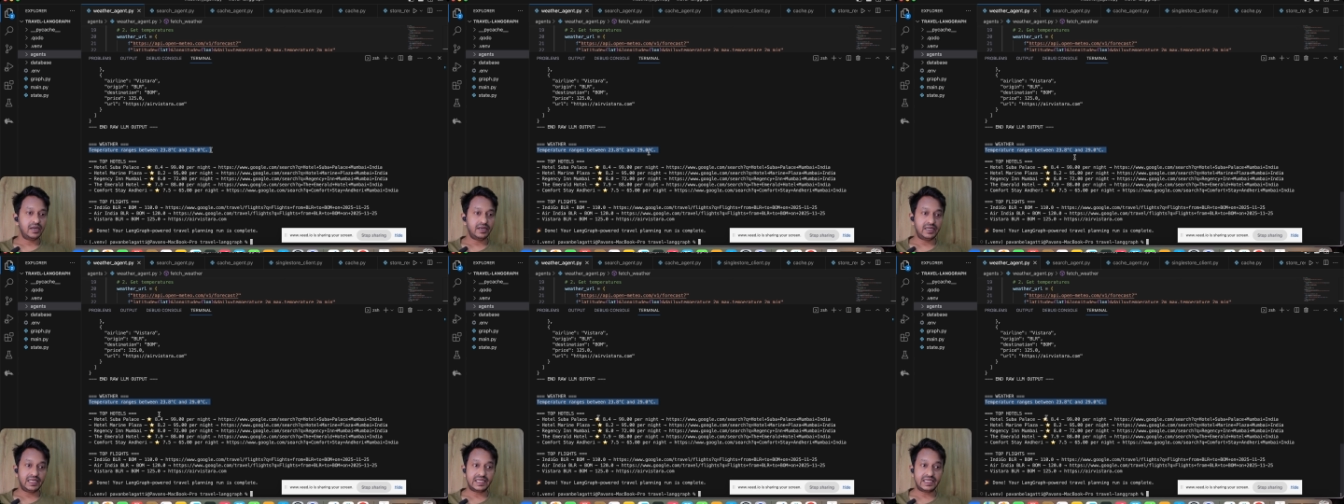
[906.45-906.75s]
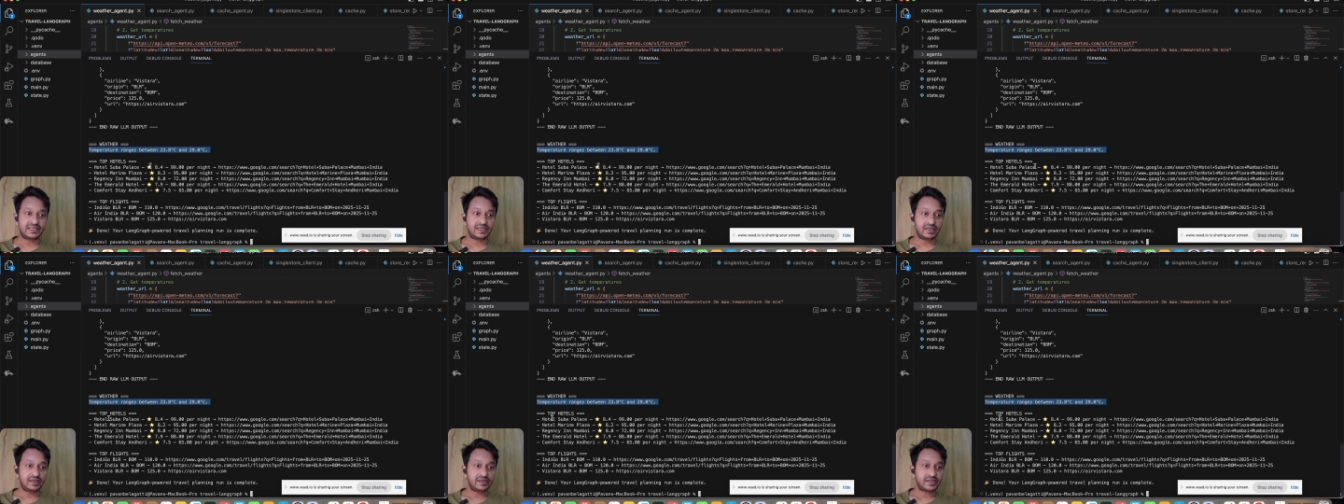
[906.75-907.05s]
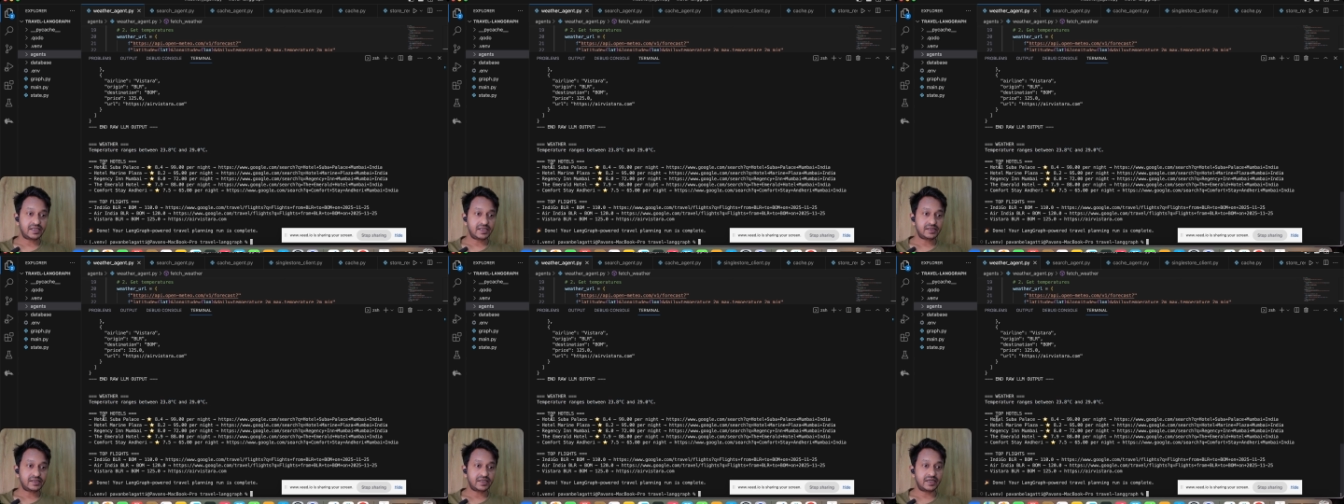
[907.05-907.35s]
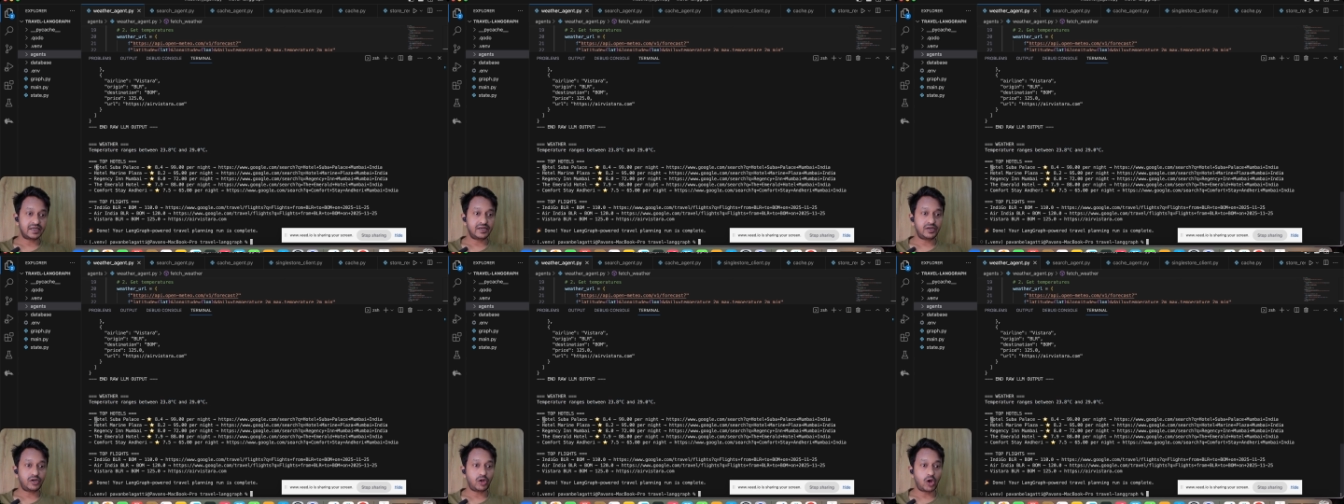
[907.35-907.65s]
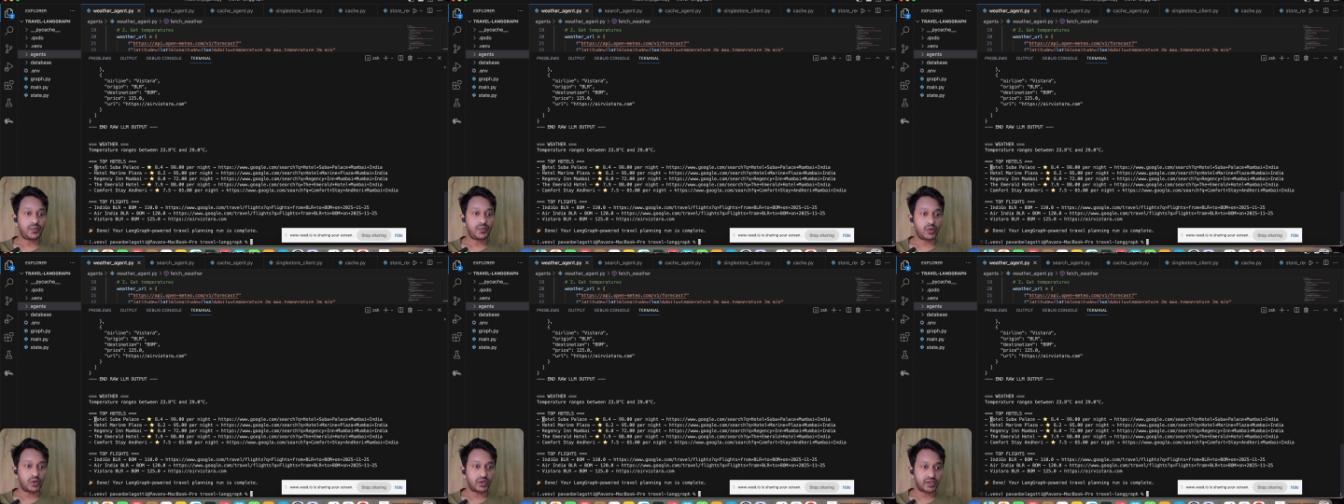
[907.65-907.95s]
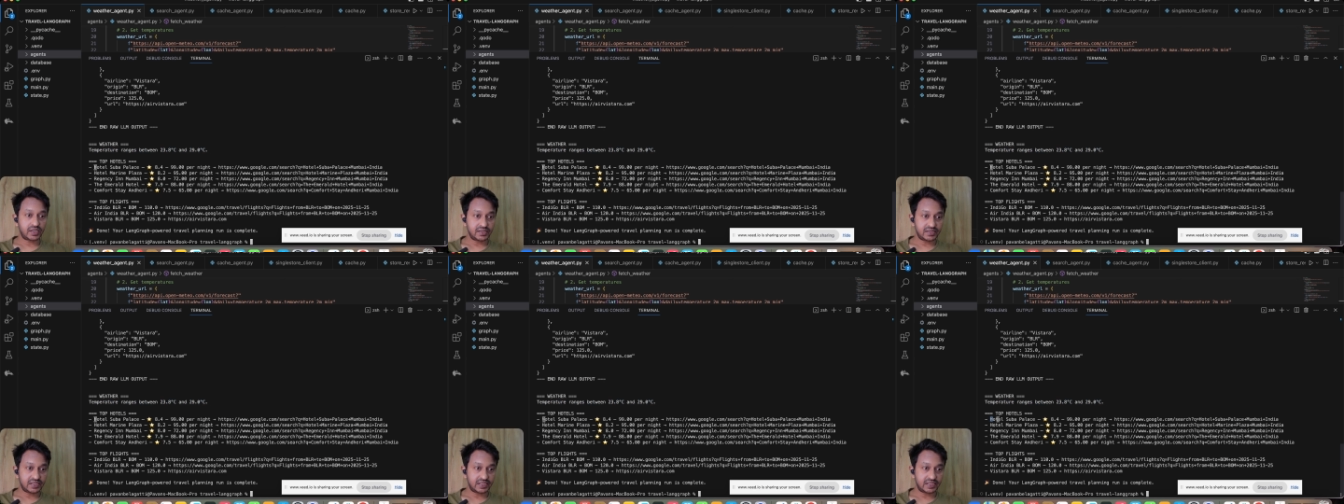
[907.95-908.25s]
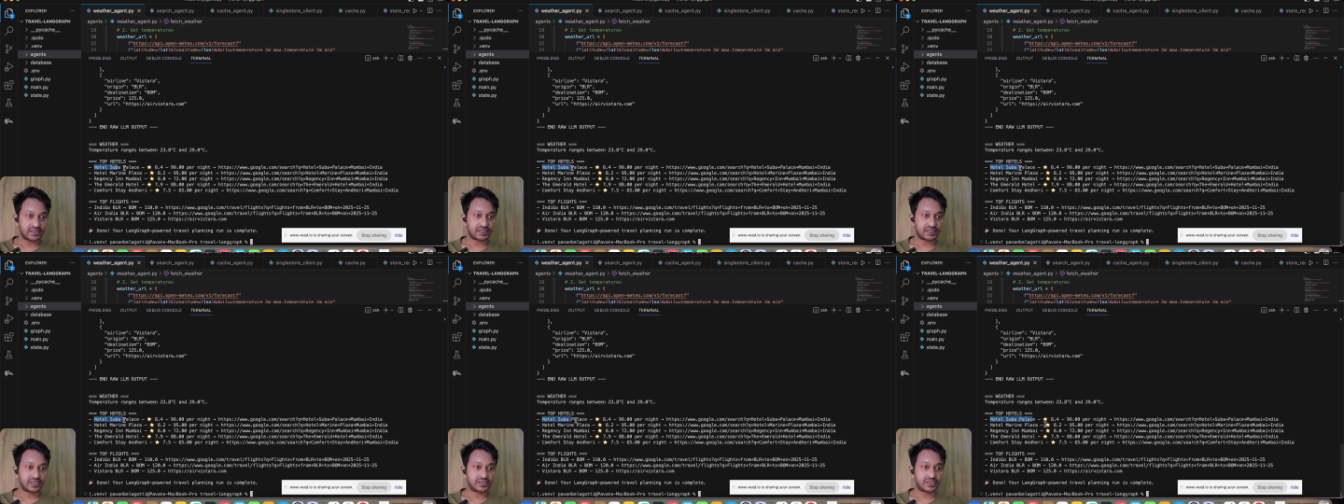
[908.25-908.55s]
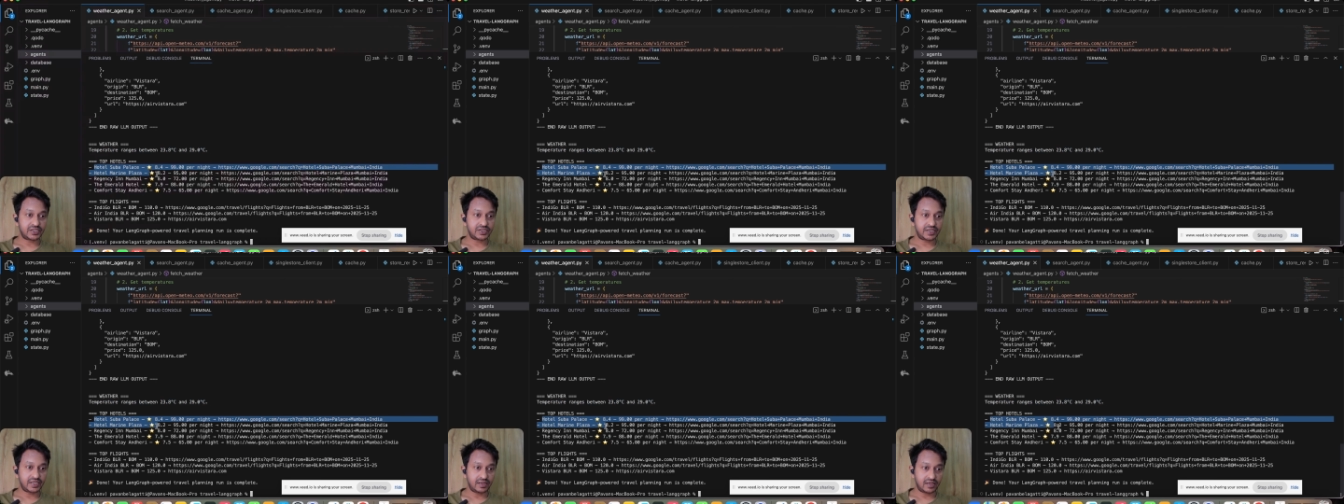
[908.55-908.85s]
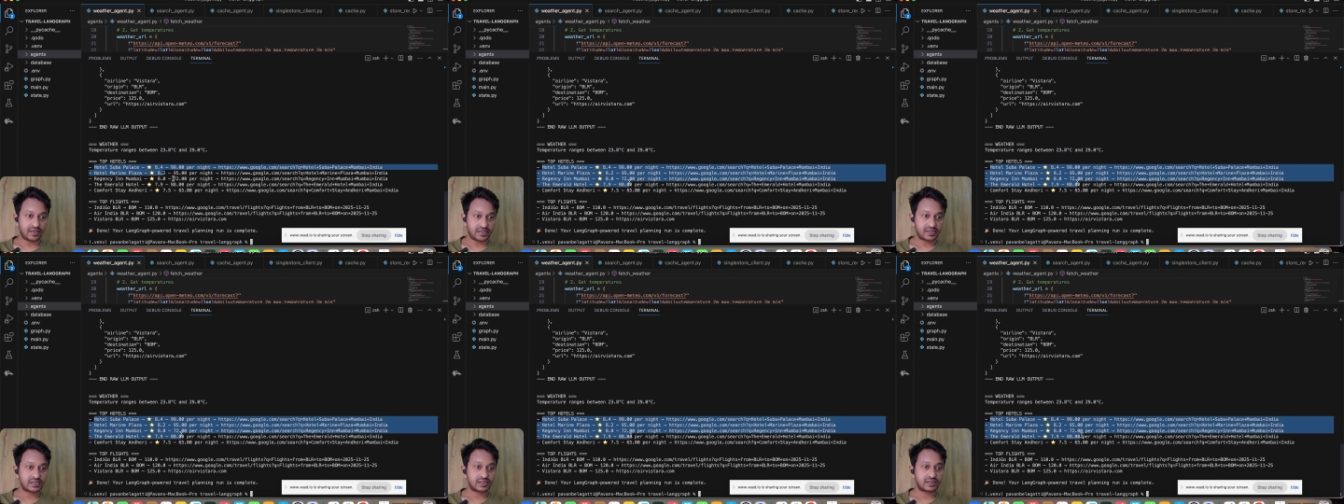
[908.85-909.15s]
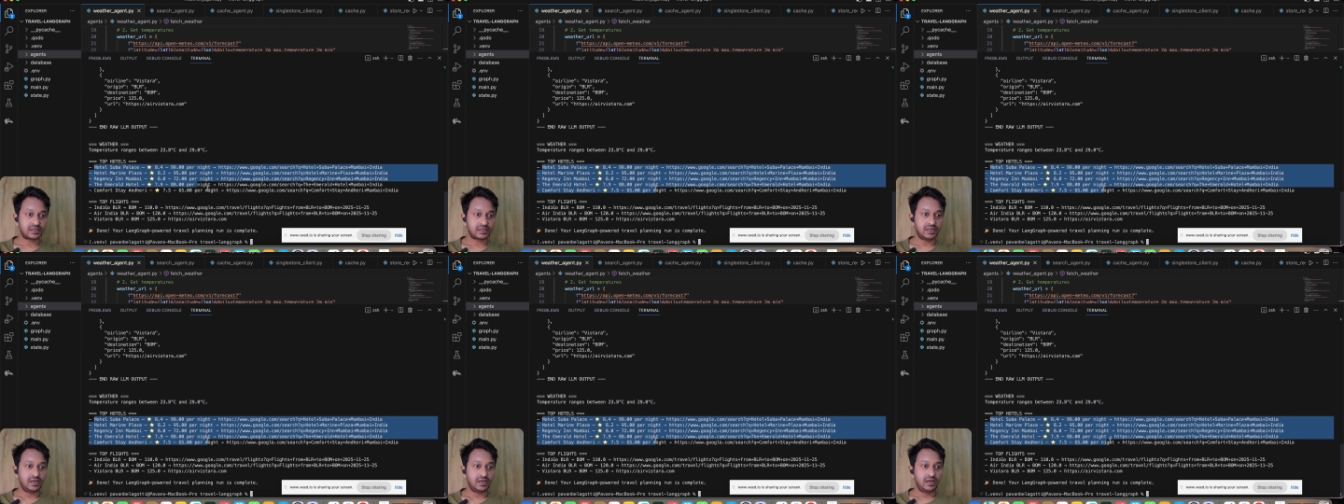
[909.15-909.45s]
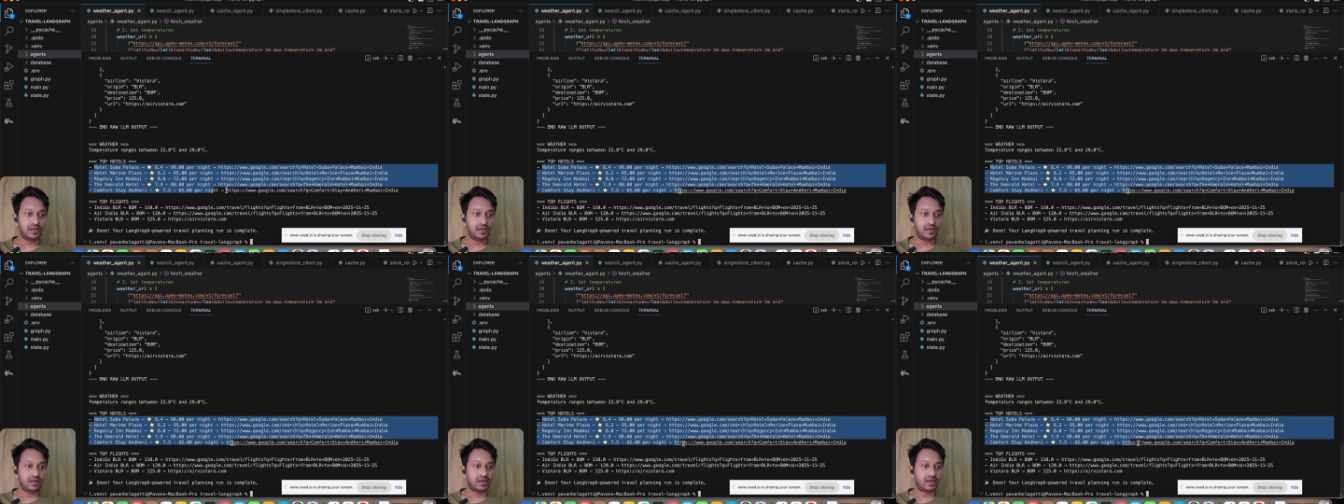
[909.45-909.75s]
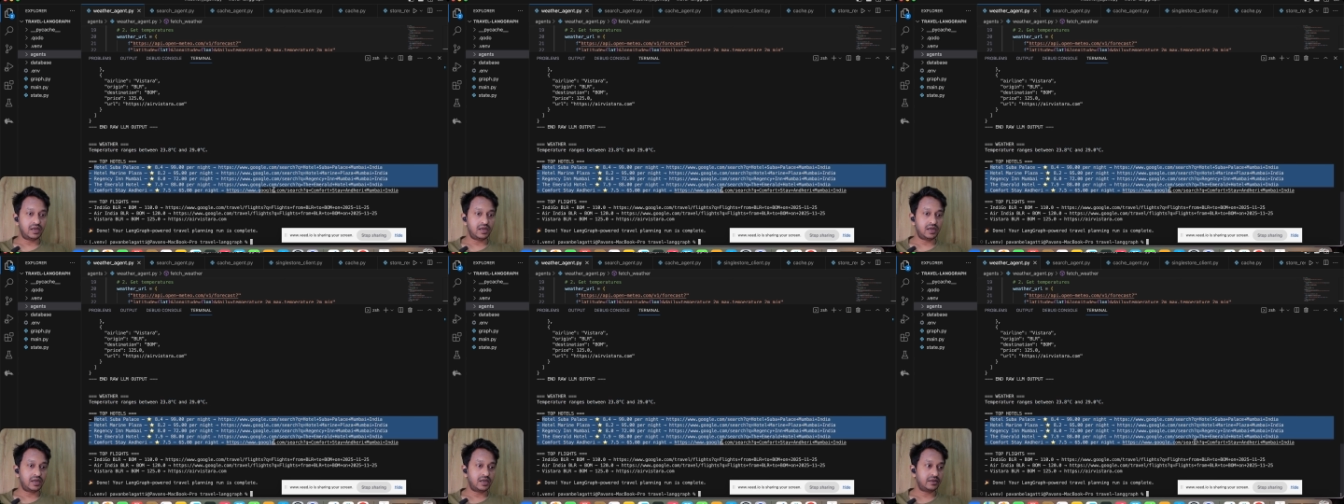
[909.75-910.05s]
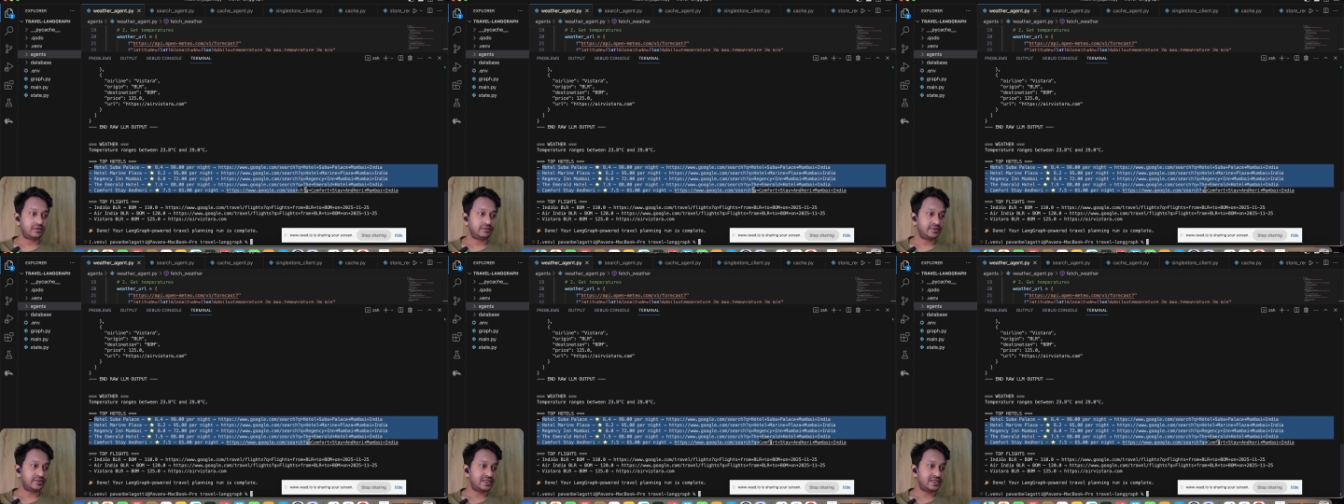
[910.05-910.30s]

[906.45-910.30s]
degrees celsius and top hotels it is suggesting us uh,